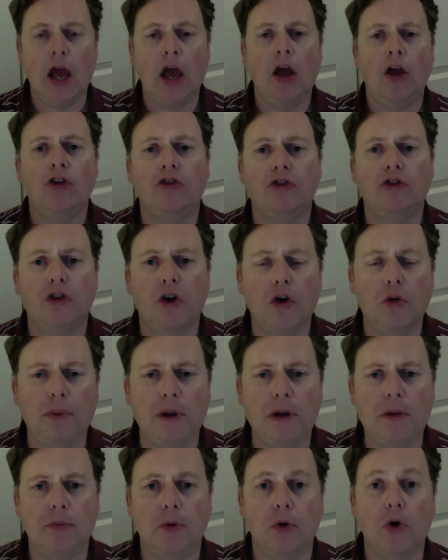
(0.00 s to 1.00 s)
Show
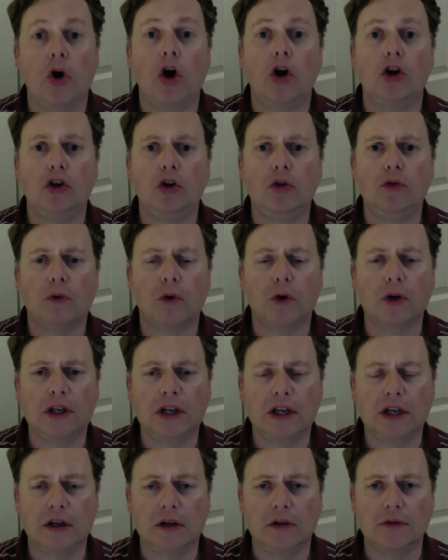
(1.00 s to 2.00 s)
people you
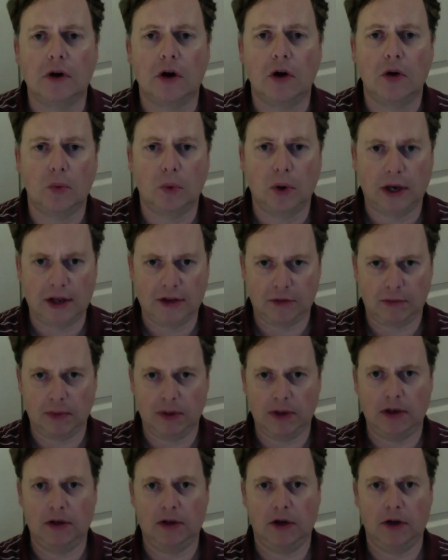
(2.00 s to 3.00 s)
forgive what has
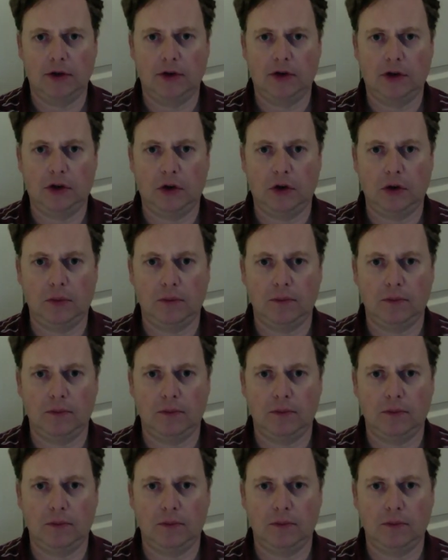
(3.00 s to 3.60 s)
been done to you.